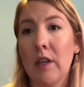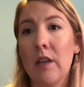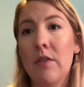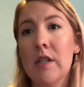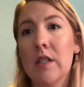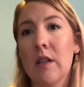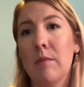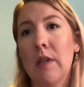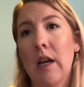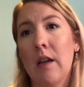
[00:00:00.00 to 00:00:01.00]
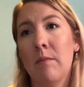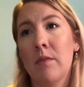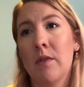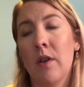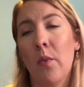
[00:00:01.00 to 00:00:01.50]
even
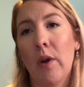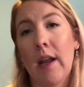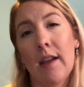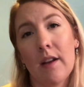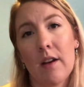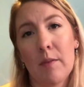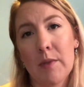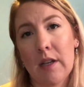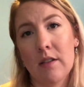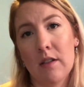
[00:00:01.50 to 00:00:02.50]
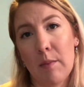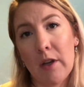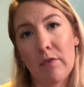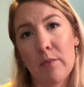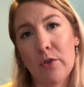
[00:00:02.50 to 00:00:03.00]
sometimes when I get an upset
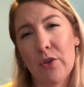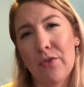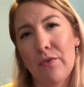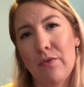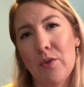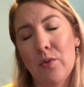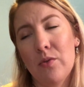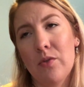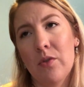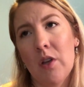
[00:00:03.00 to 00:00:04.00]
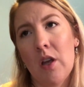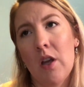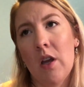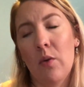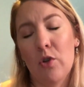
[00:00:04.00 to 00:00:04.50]
stomach from certain foods,
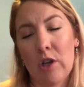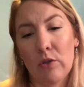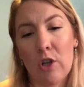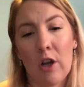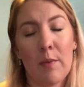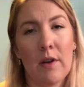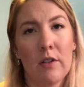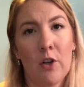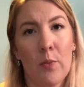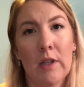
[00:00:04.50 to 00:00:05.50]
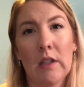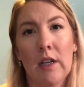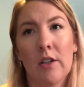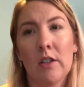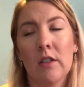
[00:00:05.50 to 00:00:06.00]
which I'll talk about a little bit
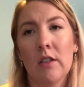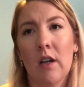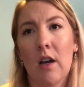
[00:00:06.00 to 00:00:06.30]
later,